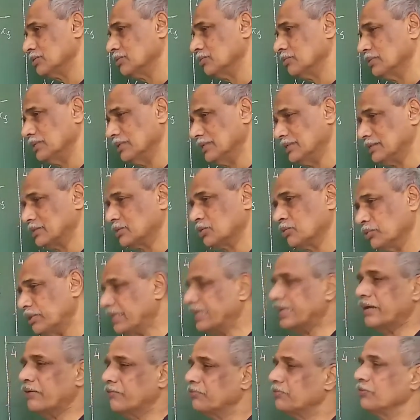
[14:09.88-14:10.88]
it's good
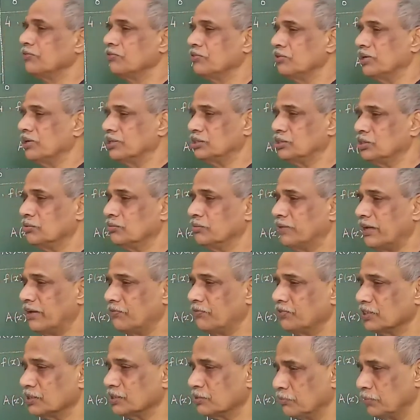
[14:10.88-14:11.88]
enough if you assume f
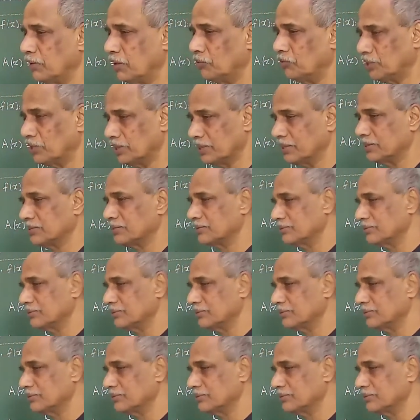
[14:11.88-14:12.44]
is bounded.